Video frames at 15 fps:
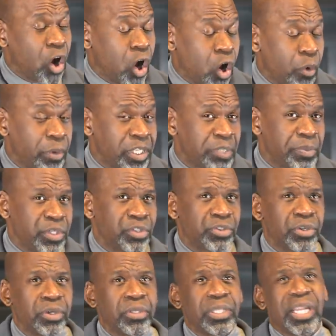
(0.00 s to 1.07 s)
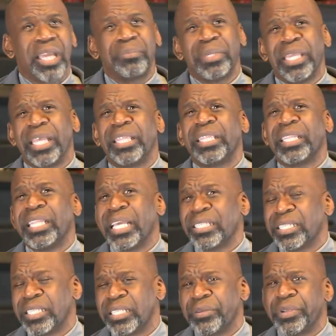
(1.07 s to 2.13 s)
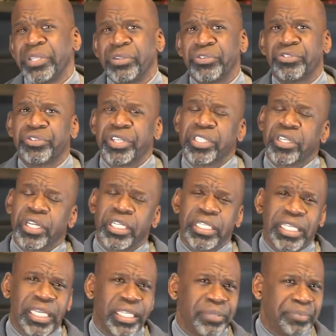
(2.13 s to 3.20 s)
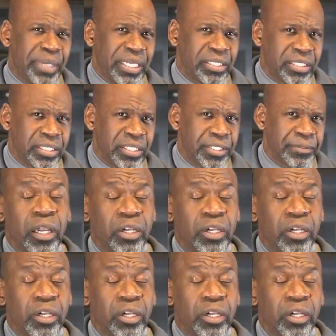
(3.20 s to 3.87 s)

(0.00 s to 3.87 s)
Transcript: always be sure that I'm getting the necessary nutrients on a daily basis.